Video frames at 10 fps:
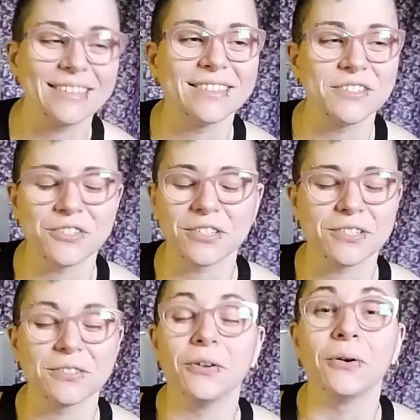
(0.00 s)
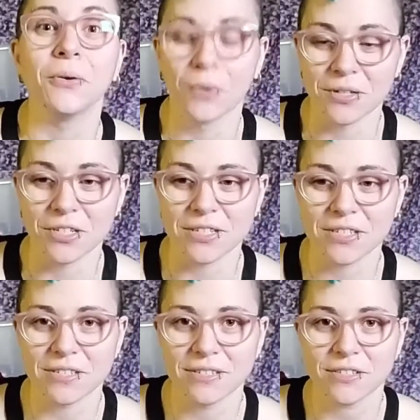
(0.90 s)
is just
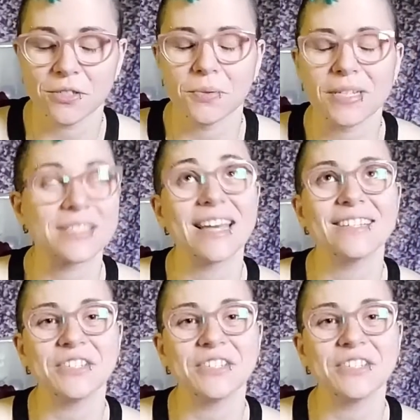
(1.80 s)
gorgeous. She was then,